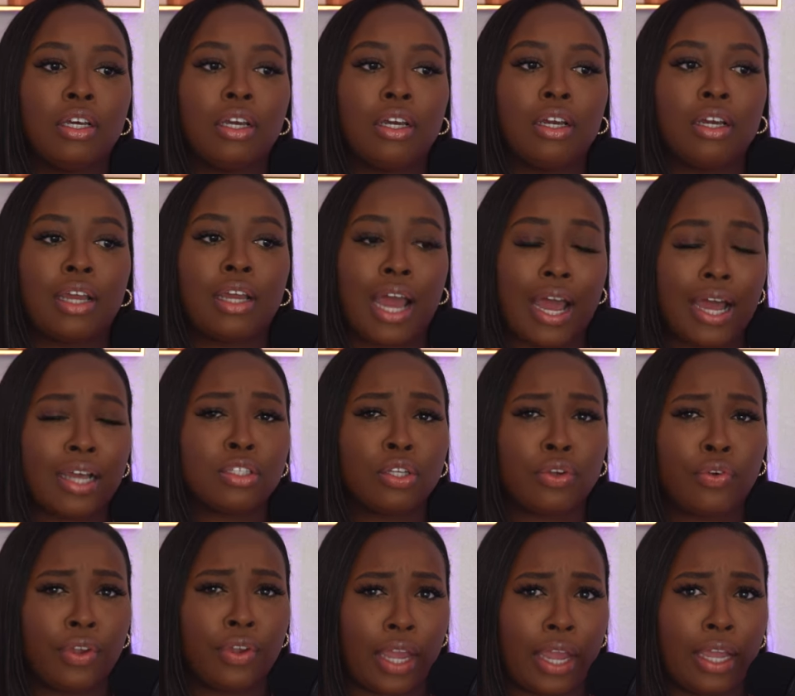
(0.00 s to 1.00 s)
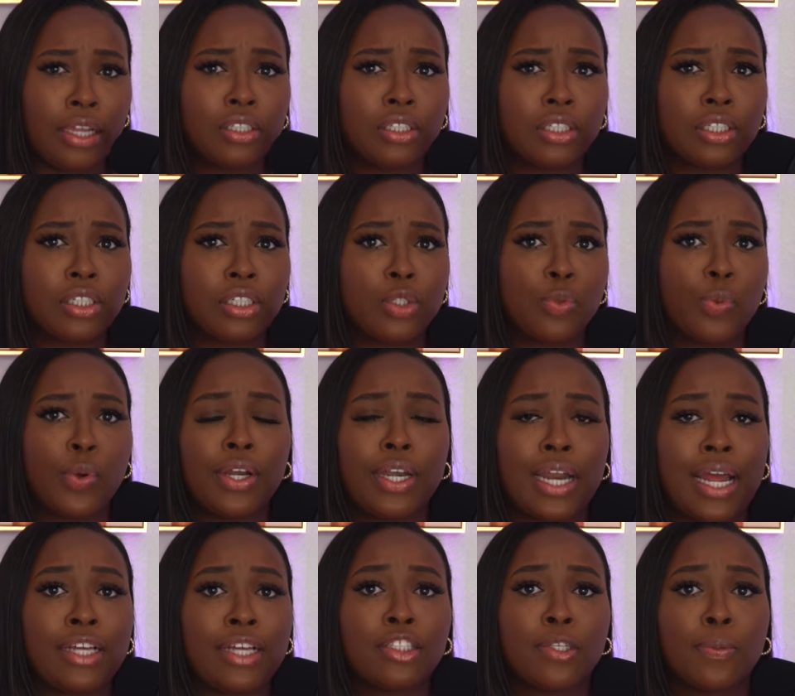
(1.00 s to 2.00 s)
God's creations, we're
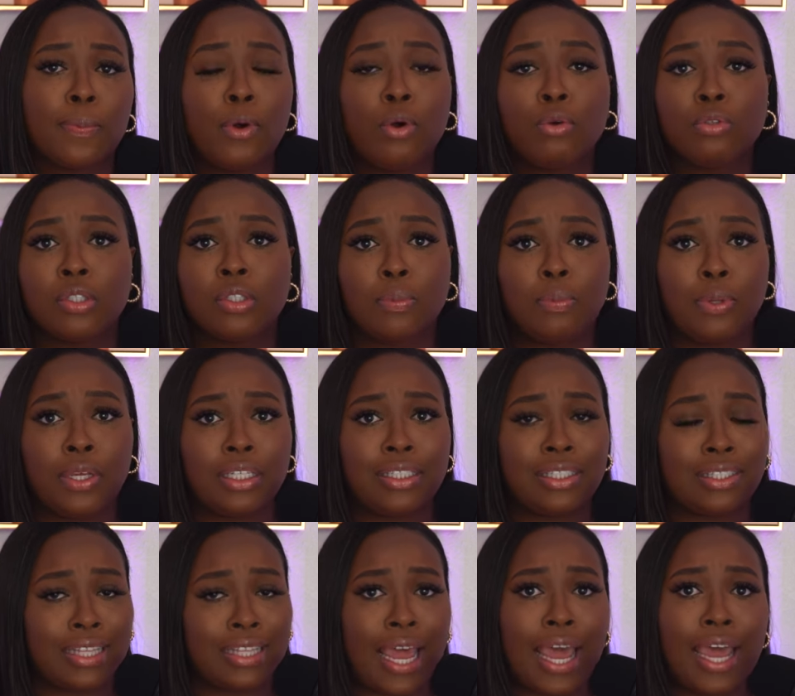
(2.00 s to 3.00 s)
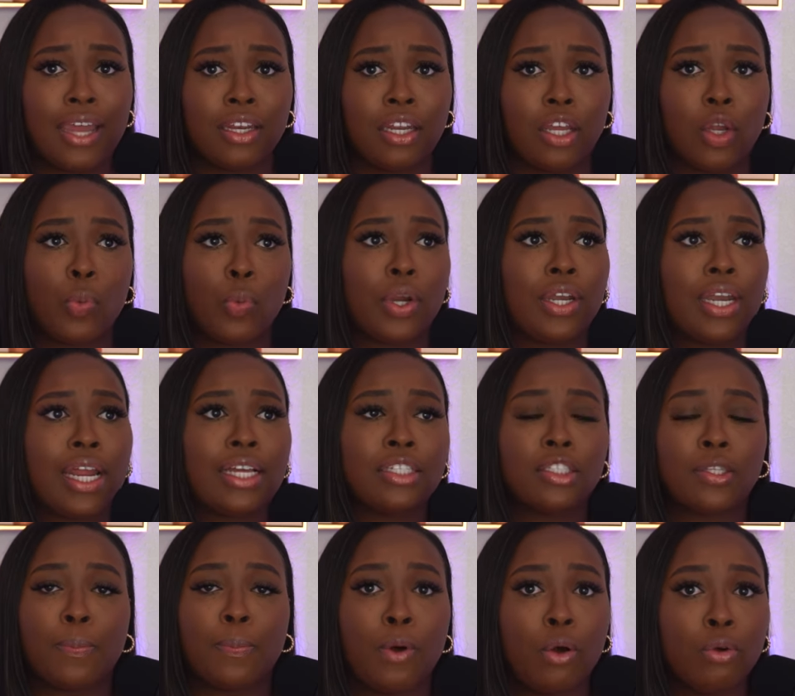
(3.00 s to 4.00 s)
not supposed to be stagnant. We're not
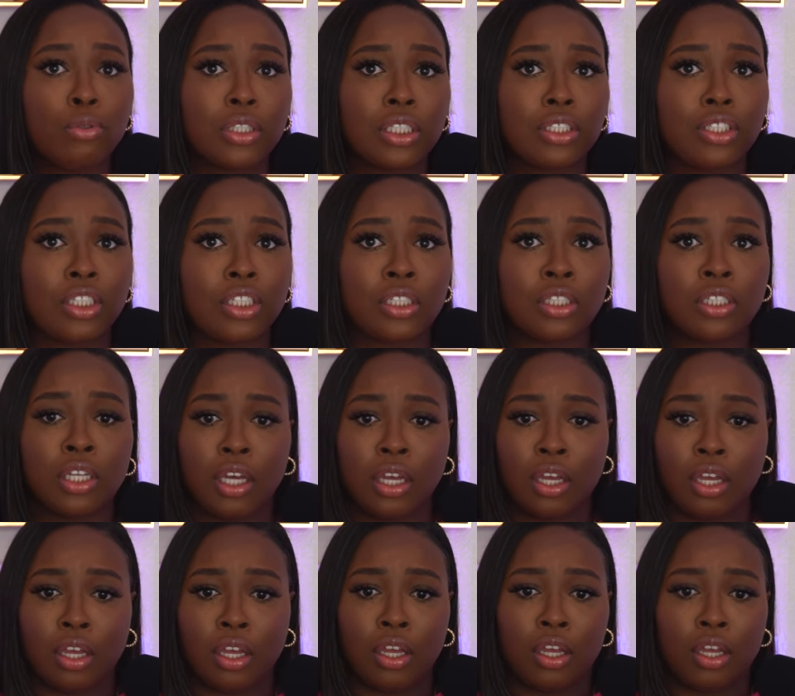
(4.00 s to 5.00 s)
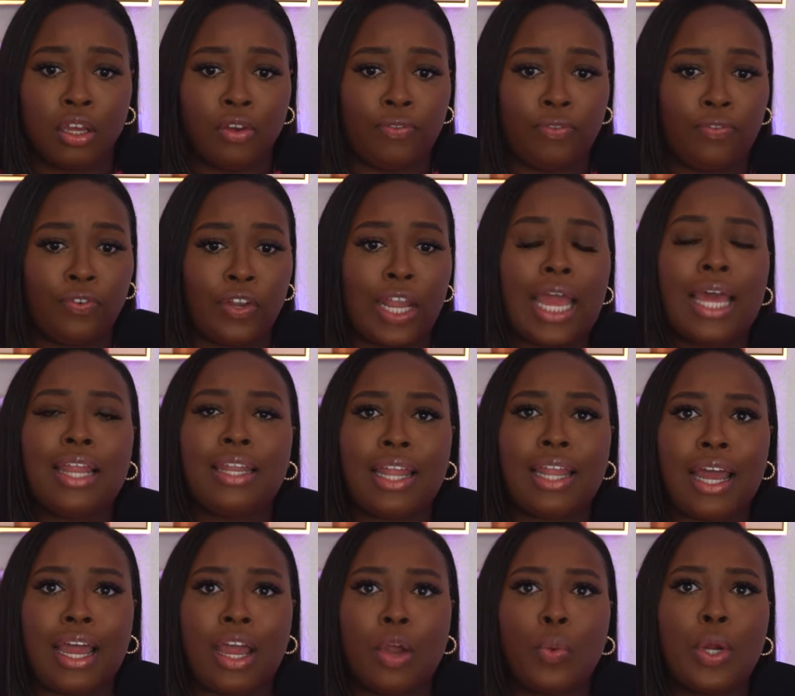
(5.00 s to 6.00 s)
supposed to just
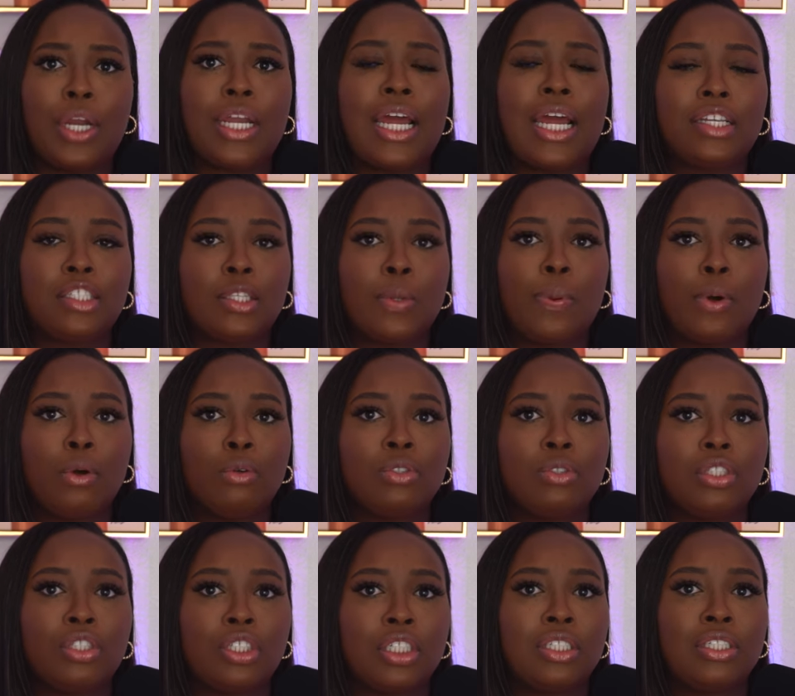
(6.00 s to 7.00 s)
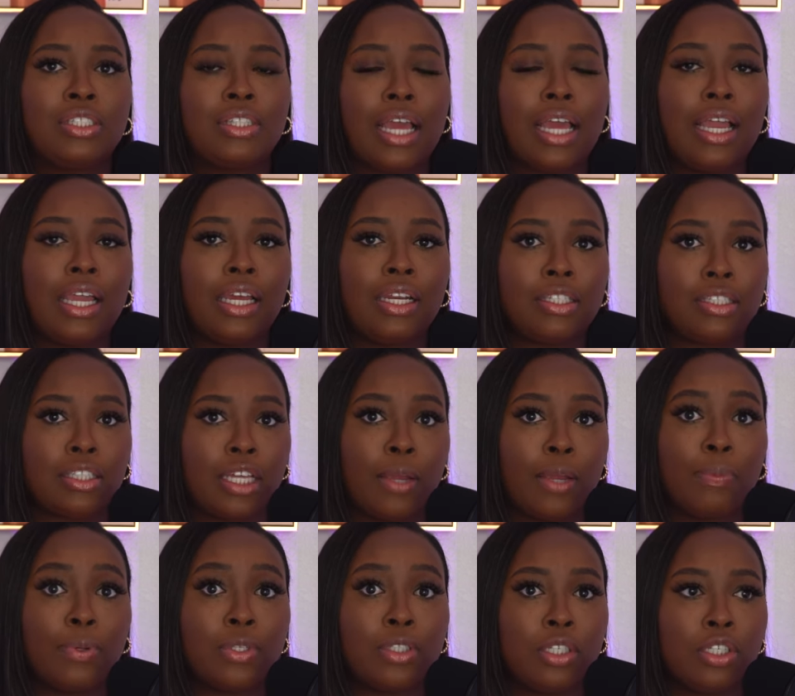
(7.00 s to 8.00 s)
flatline. We're not supposed to just stay in the same
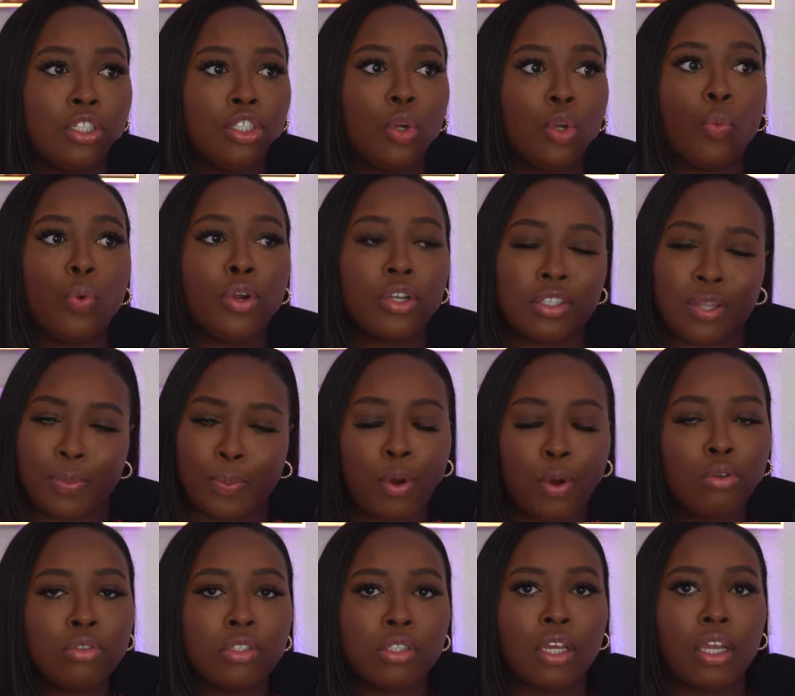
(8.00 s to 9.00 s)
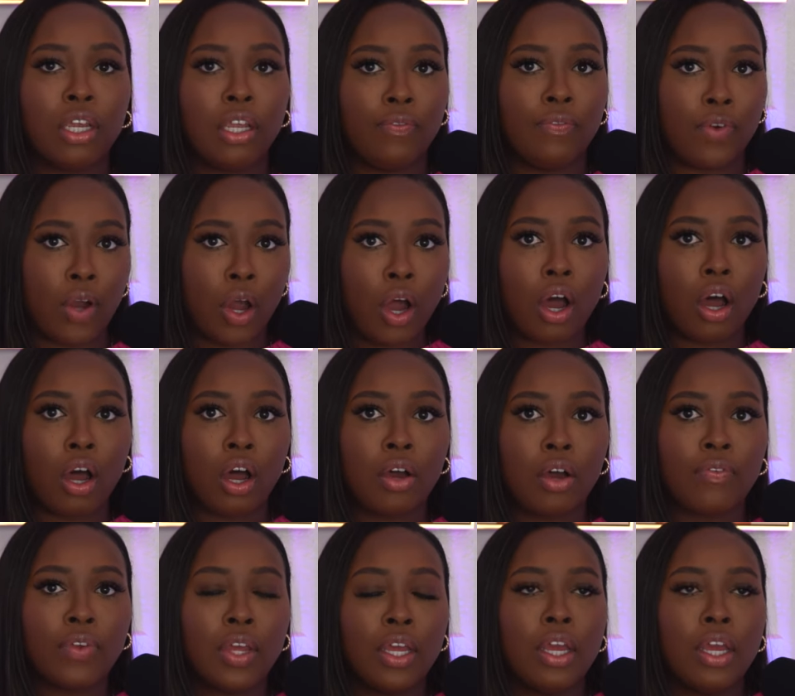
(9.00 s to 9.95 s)
position. We're supposed to evolve.